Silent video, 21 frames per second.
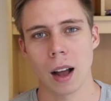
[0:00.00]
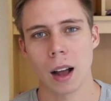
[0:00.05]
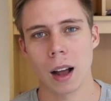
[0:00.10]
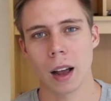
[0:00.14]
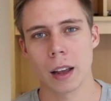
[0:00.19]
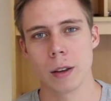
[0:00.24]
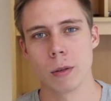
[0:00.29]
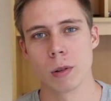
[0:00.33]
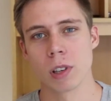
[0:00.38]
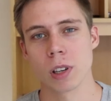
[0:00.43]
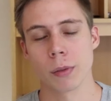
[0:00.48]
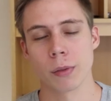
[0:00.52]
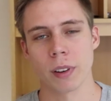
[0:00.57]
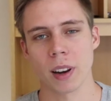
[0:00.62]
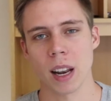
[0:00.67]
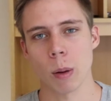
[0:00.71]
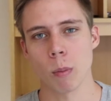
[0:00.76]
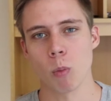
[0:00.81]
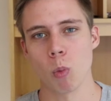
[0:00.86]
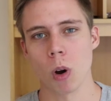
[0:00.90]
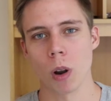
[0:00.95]
I usually
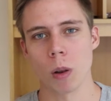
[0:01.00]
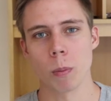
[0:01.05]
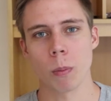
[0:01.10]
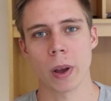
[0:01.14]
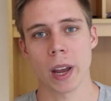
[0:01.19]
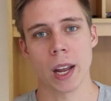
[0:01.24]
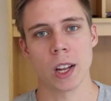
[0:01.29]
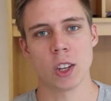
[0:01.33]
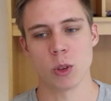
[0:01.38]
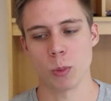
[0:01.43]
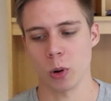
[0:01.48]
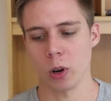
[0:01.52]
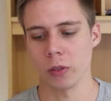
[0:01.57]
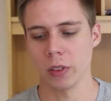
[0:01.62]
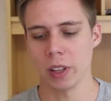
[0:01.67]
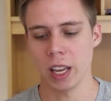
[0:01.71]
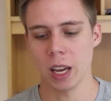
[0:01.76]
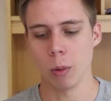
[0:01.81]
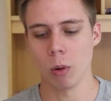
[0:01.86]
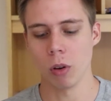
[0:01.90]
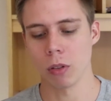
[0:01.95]
fill up 1 page per
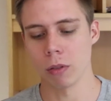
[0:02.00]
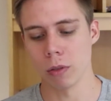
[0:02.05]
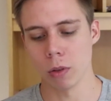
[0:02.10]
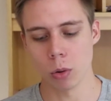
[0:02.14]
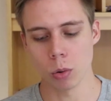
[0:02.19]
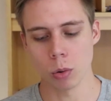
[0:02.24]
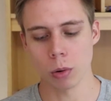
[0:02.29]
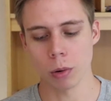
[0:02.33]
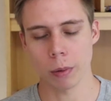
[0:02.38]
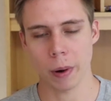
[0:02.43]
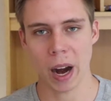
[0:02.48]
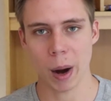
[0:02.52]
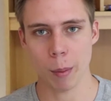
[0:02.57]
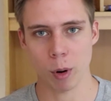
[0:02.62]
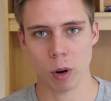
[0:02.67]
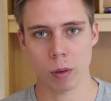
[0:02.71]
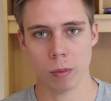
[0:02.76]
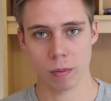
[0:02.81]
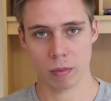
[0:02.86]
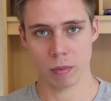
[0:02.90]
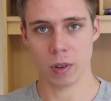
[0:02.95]
day with new
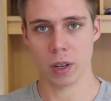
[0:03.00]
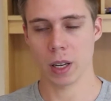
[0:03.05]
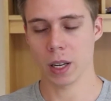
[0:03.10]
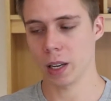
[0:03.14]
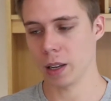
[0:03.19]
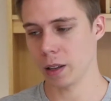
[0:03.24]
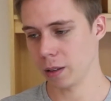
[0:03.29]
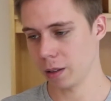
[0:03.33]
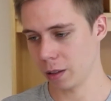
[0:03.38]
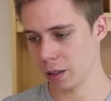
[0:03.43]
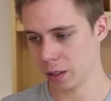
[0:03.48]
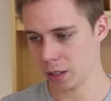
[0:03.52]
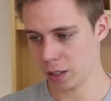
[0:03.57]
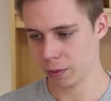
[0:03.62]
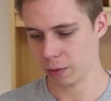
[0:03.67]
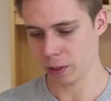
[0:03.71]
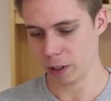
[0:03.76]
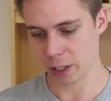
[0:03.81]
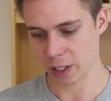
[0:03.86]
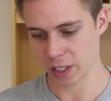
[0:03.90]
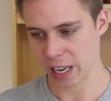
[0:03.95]
grammar.
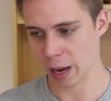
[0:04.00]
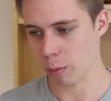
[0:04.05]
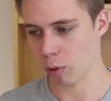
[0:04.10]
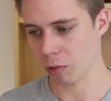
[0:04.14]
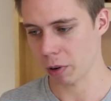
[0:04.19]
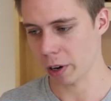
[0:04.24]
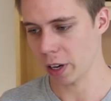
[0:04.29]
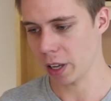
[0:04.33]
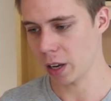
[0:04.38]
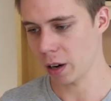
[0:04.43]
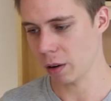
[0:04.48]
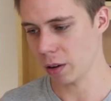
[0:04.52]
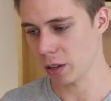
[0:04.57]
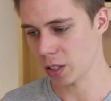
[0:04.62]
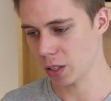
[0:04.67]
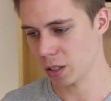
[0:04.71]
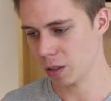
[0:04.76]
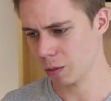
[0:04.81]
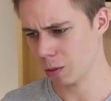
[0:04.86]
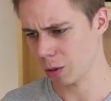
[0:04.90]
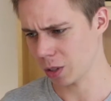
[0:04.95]
This example right here
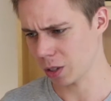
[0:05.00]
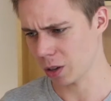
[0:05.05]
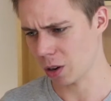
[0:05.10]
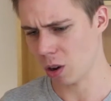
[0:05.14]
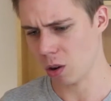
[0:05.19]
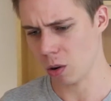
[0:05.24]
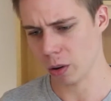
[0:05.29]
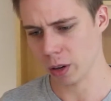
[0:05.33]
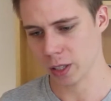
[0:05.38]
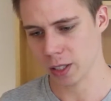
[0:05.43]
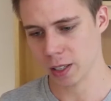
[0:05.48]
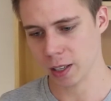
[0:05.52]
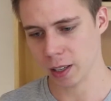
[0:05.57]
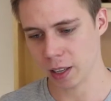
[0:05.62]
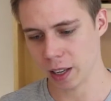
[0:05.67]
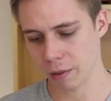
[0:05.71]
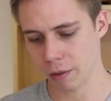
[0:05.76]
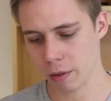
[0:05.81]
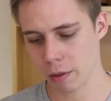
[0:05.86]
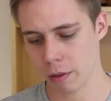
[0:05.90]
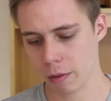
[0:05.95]
was on August
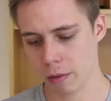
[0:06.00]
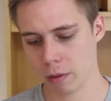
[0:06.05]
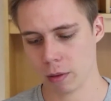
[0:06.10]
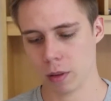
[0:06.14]
11th.